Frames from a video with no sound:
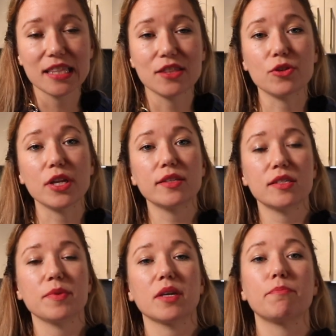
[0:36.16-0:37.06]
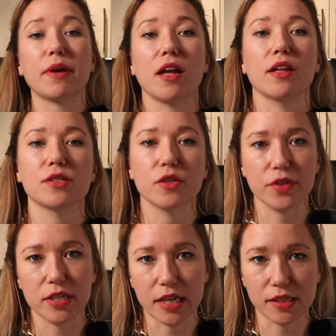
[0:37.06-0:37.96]
There needs to be a balance of
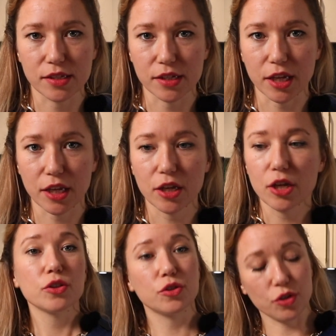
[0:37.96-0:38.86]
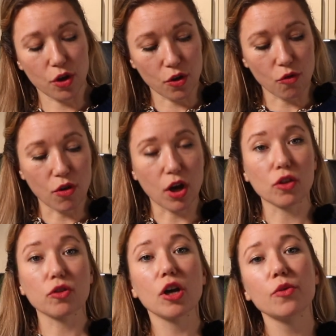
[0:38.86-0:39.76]
intensity. So a
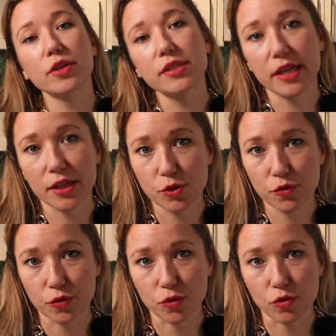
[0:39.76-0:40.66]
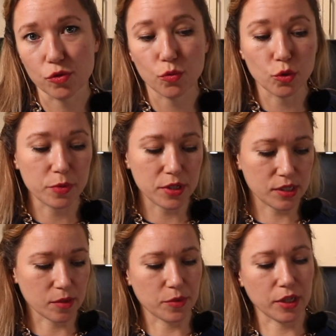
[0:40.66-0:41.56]
low intense food would be
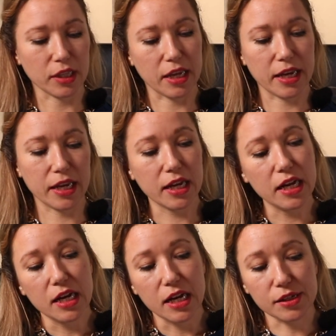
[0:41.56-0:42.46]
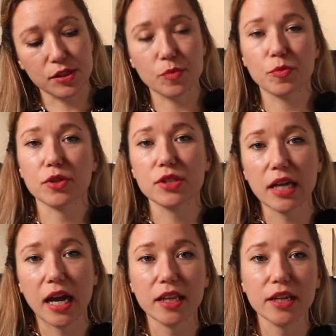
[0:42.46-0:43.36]
something like a simple
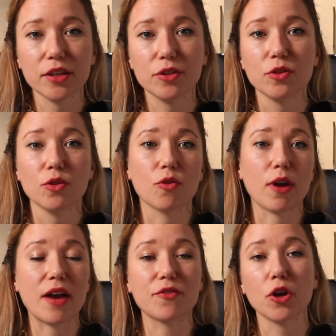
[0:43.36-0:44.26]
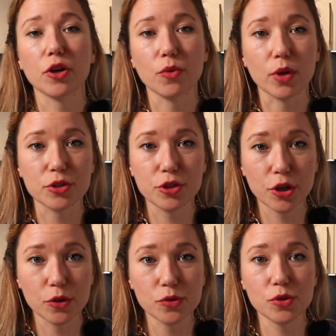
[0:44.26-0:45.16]
salad or avocado on
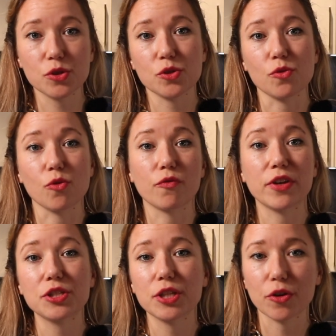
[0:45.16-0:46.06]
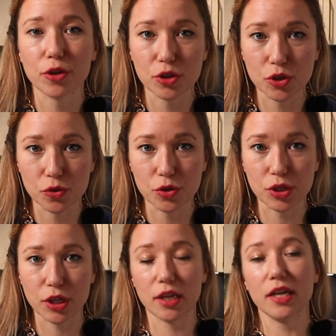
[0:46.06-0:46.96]
toast or vegetarian
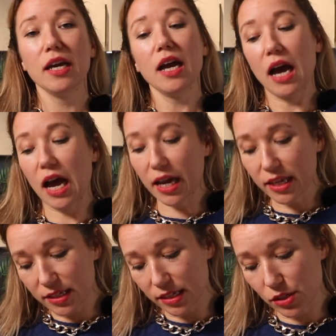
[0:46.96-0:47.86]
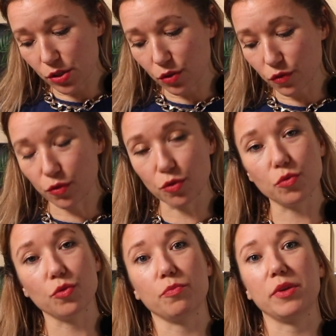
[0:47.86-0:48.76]
sushi. High intensity
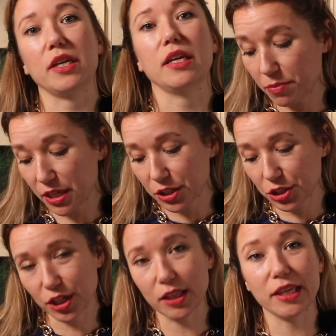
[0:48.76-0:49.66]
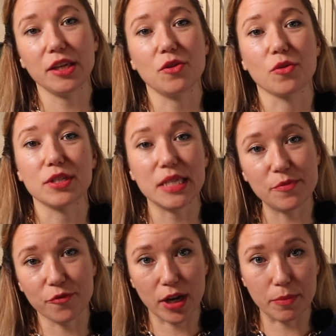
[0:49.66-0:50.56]
food would be bean chili or
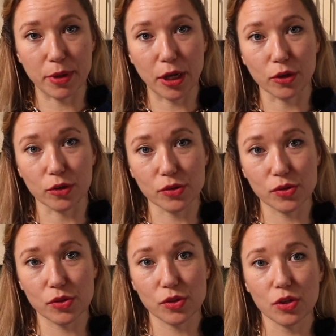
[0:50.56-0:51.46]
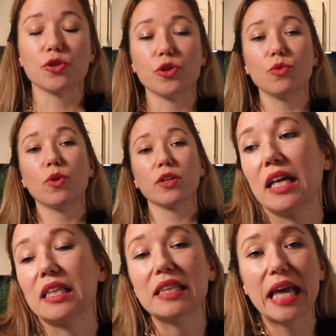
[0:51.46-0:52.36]
deep fried pickles. So you want
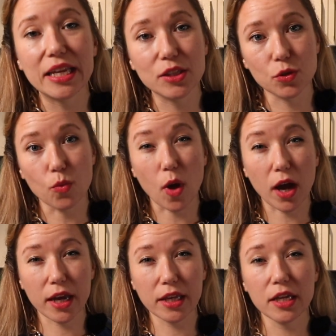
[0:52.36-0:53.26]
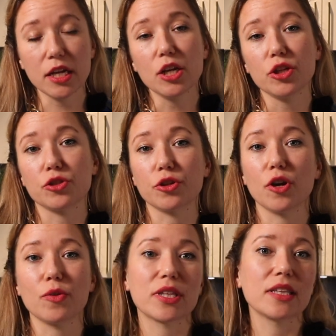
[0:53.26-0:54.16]
a light wine to
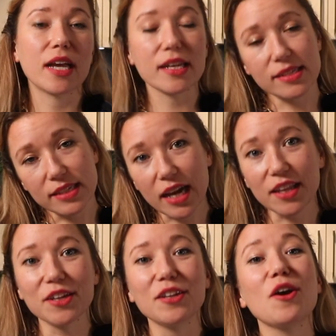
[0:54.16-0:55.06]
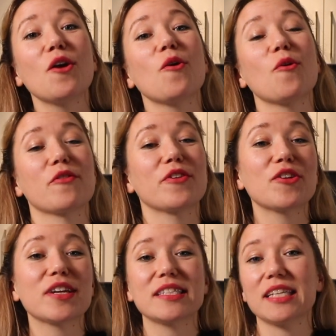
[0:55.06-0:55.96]
go with a light salad, or a
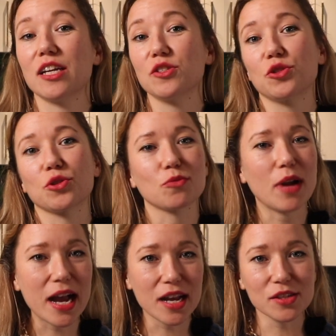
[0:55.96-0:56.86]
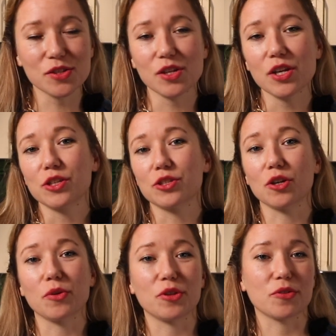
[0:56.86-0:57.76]
very intense Shiraz to
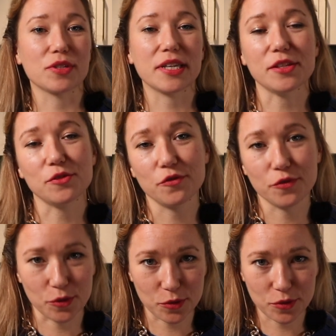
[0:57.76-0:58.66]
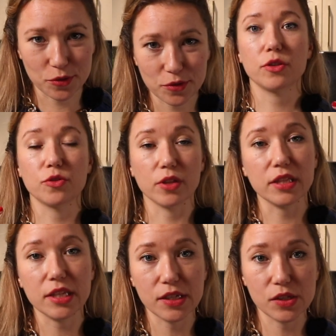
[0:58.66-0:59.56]
go with your intense food, so that
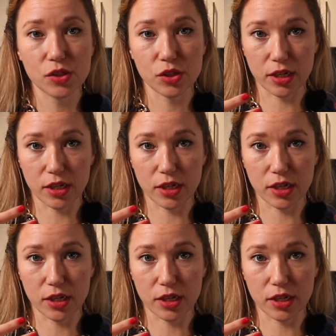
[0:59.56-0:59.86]
the